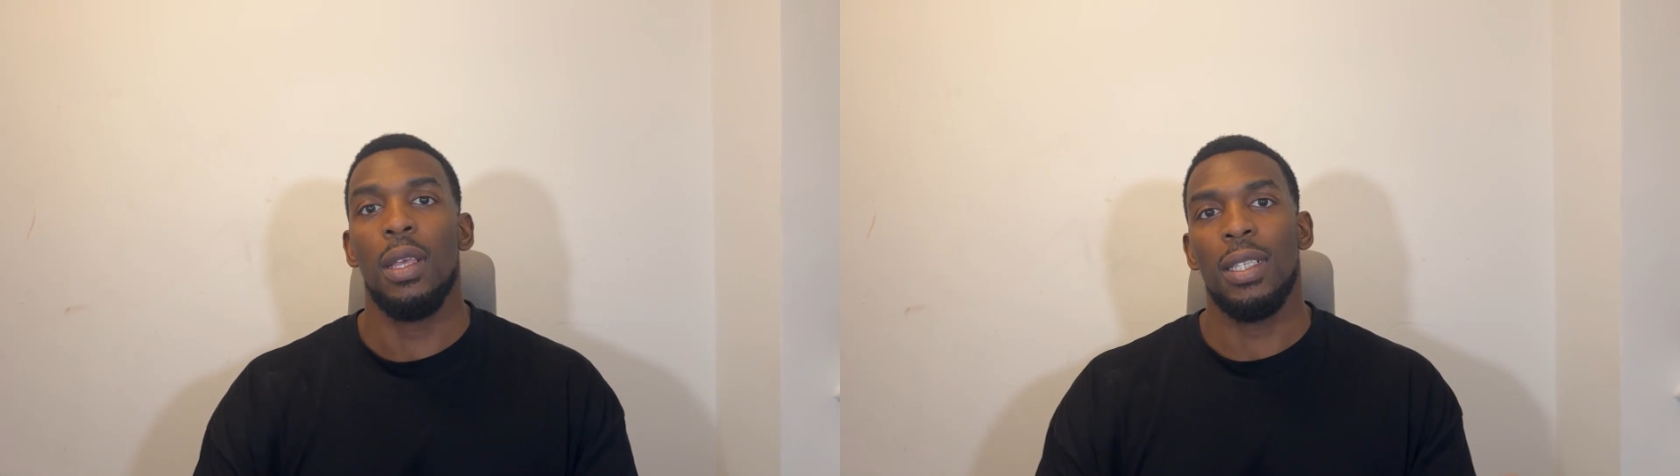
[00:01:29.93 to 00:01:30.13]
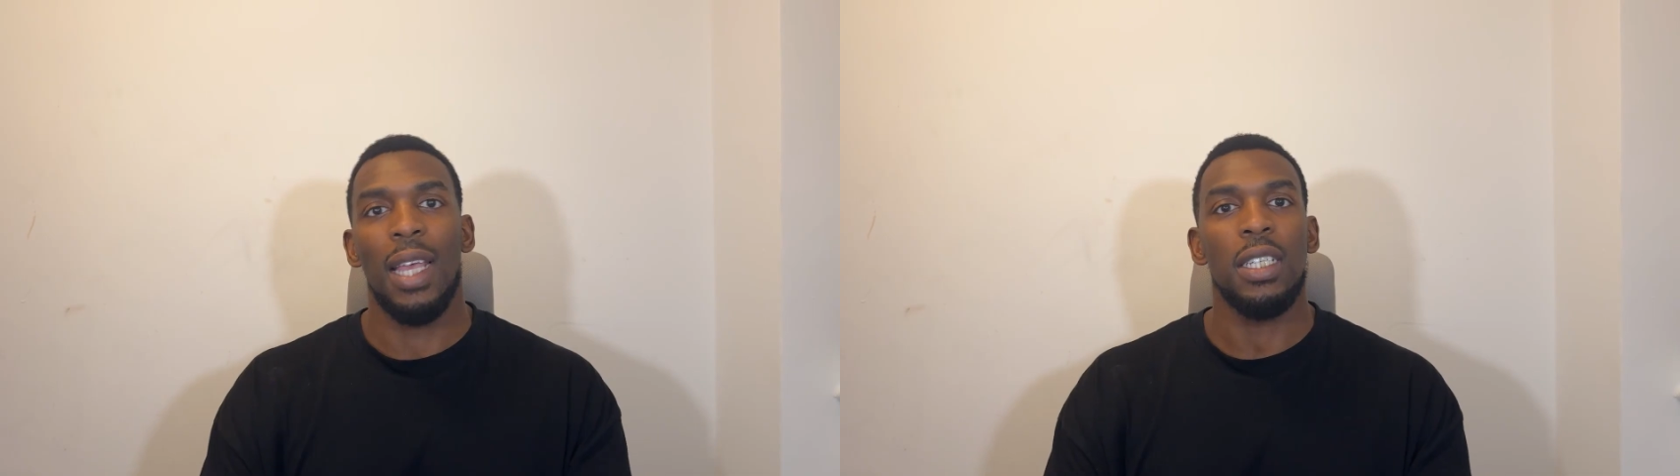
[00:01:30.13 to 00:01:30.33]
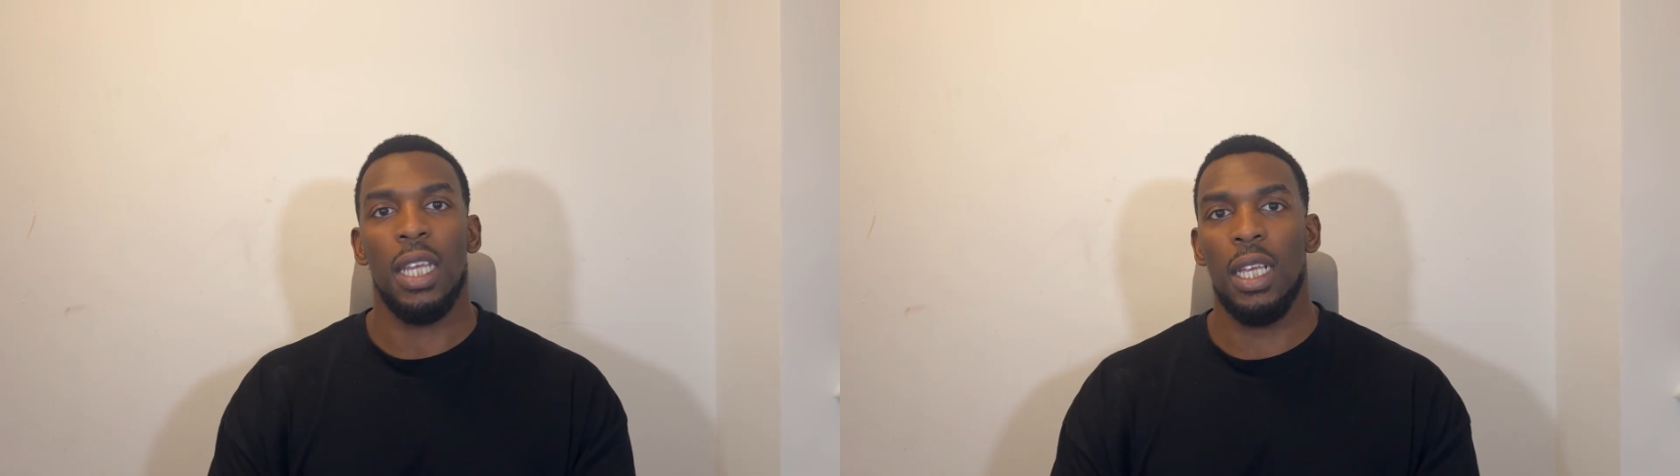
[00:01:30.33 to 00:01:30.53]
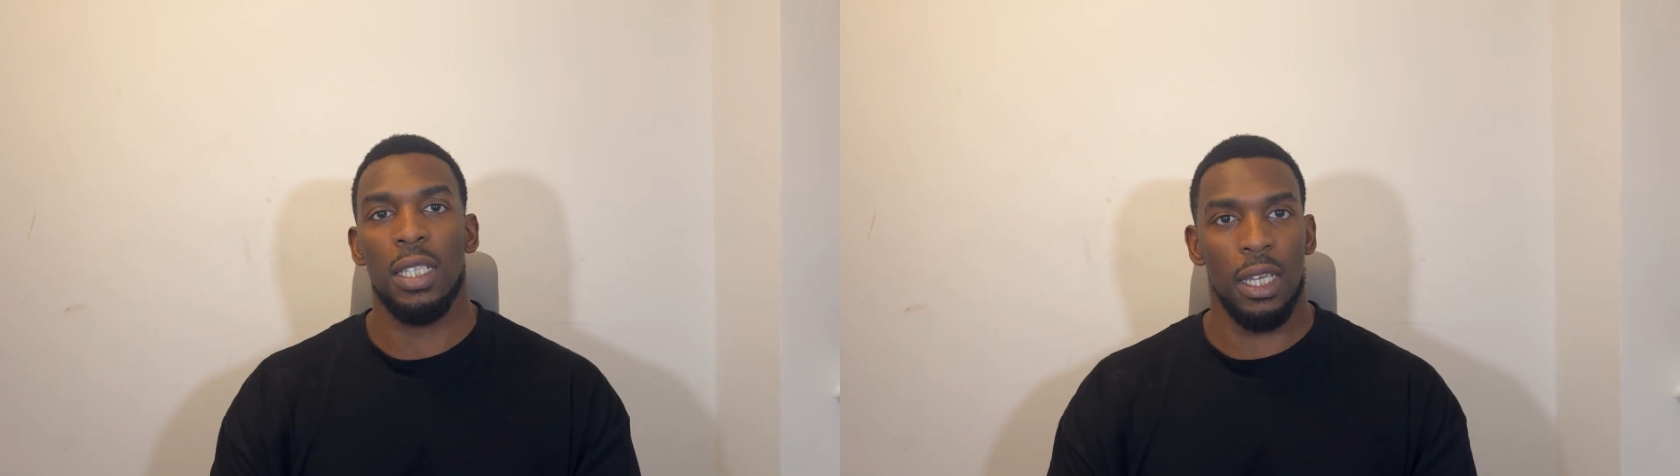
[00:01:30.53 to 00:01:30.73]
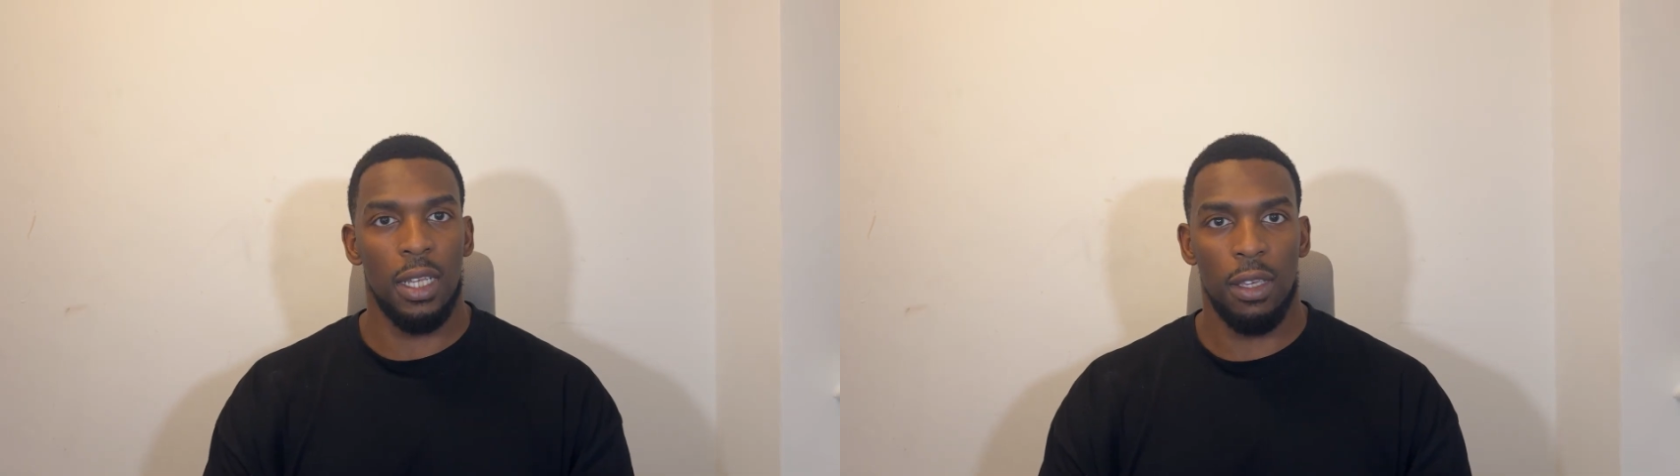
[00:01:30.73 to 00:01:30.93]
It's actually
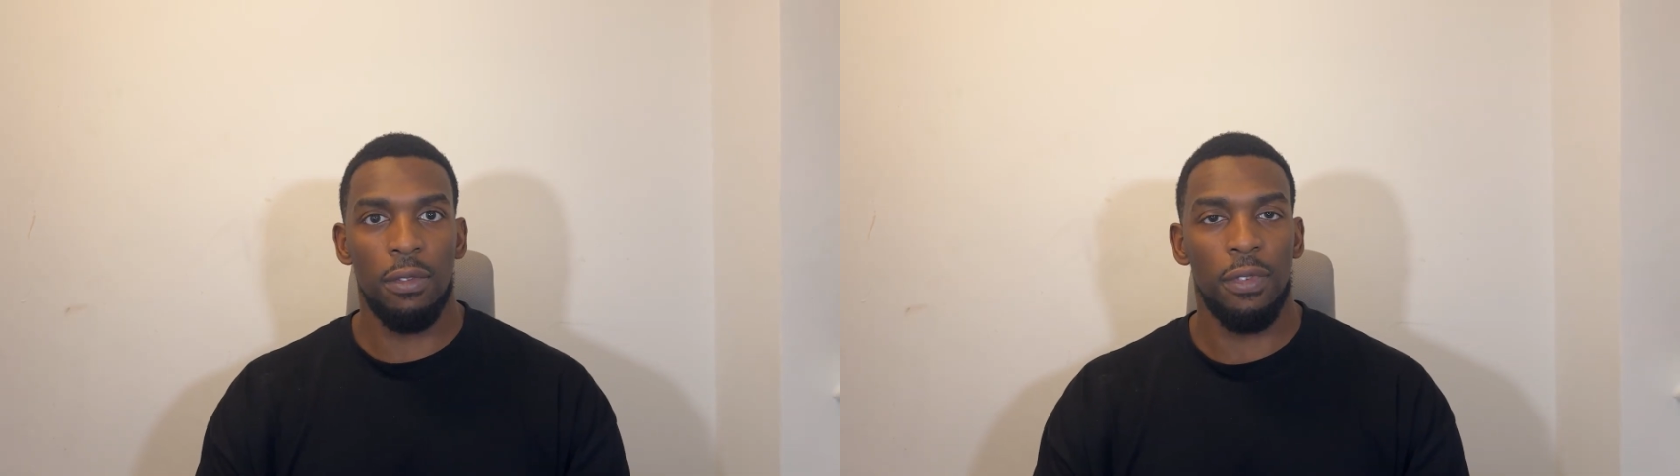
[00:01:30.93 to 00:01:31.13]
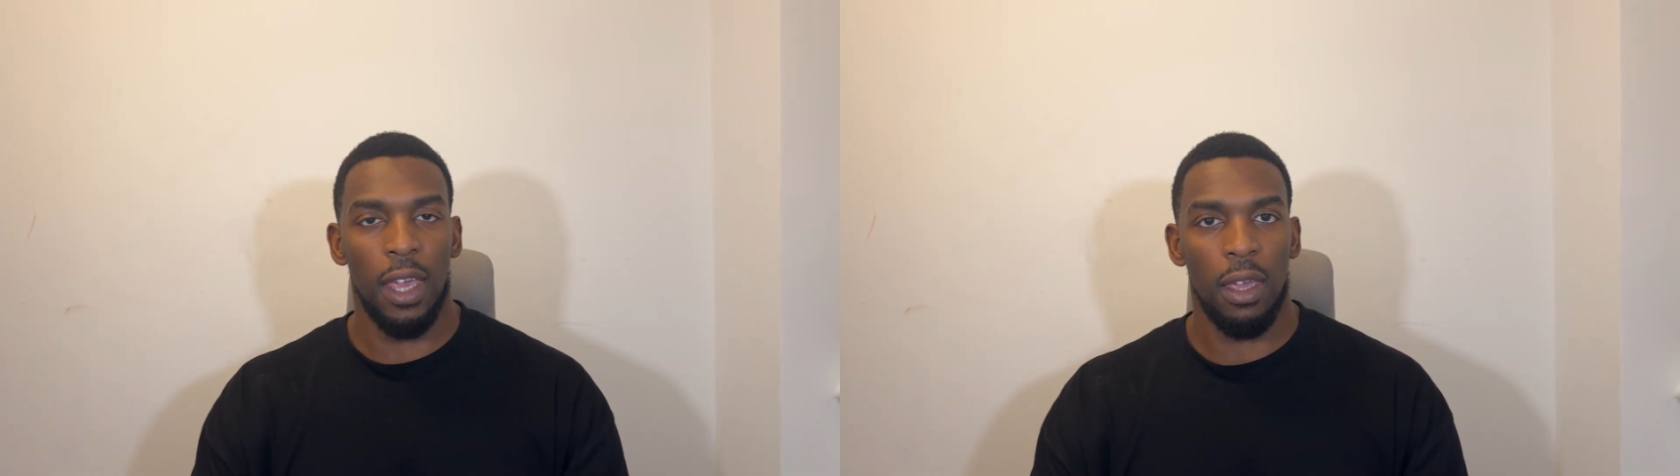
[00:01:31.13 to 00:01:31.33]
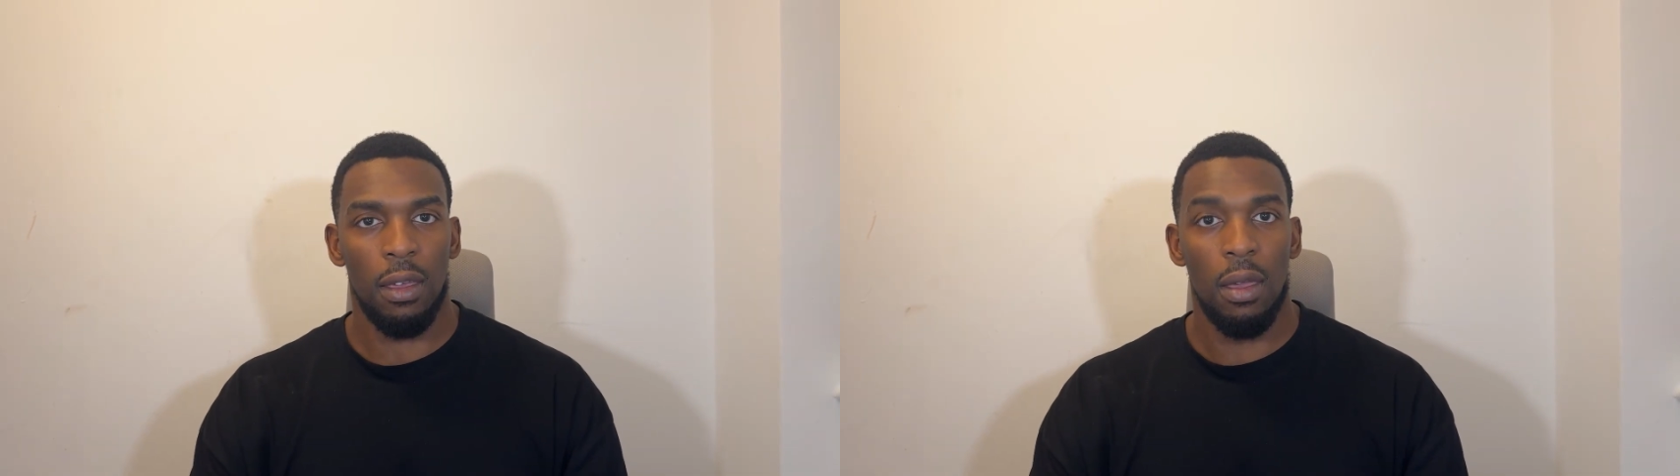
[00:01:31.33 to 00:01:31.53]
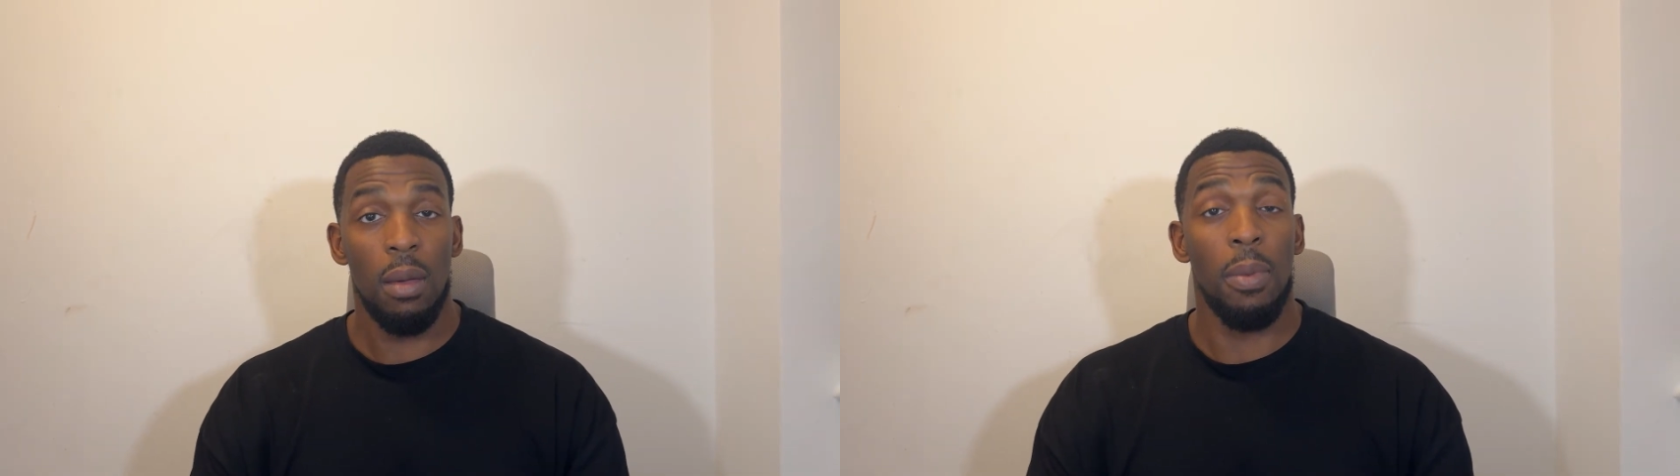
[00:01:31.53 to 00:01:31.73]
easier than you think,